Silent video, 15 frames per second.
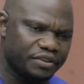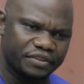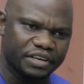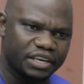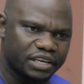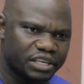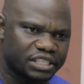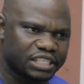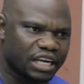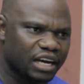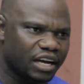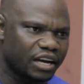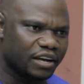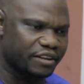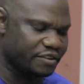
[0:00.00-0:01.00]
These
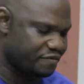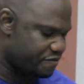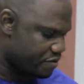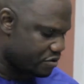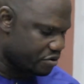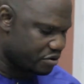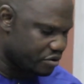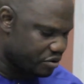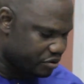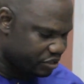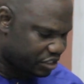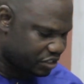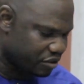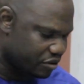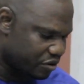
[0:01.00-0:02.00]
are the
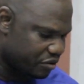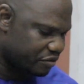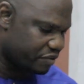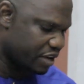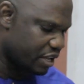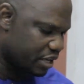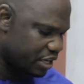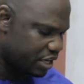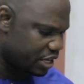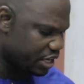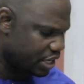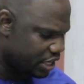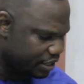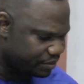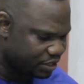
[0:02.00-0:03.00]
fruits of our
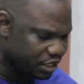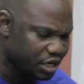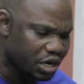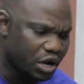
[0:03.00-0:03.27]
lips.